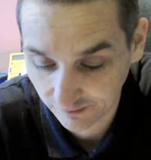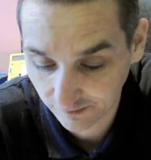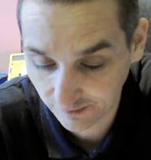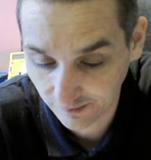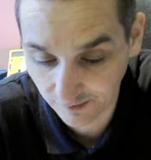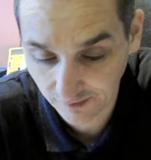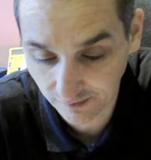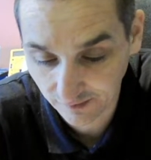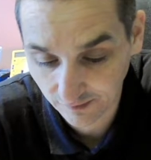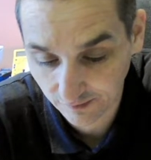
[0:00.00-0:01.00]

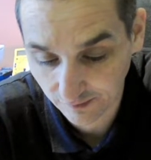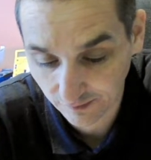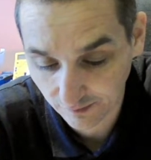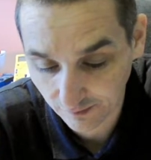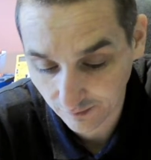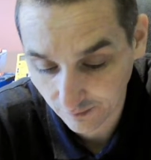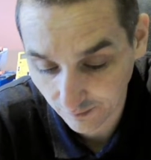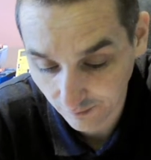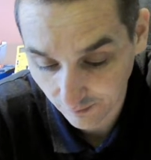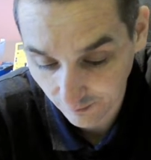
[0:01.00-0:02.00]

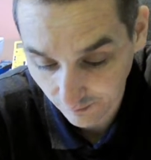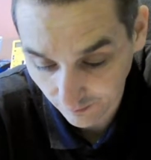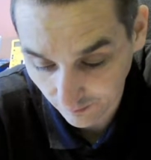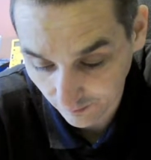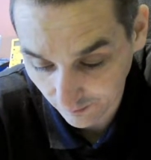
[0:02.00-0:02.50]
Nobody speaks.